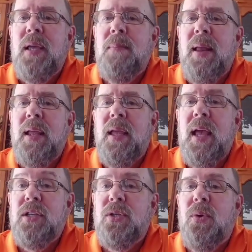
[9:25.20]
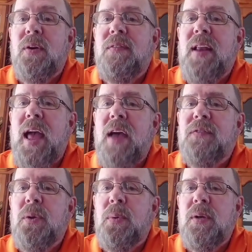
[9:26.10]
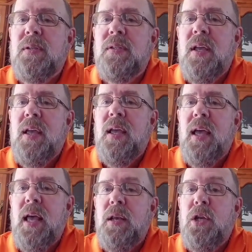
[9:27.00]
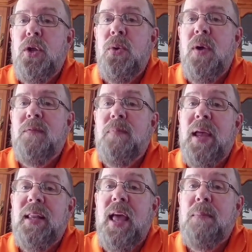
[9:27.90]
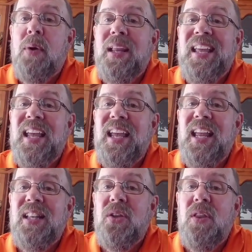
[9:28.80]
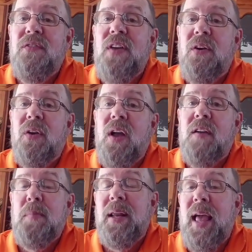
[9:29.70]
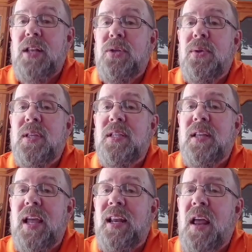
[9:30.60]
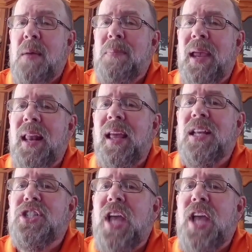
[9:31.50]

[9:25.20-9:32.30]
in many cases, or even afterwards. And you have paid that money to the federal government and to the state beginning in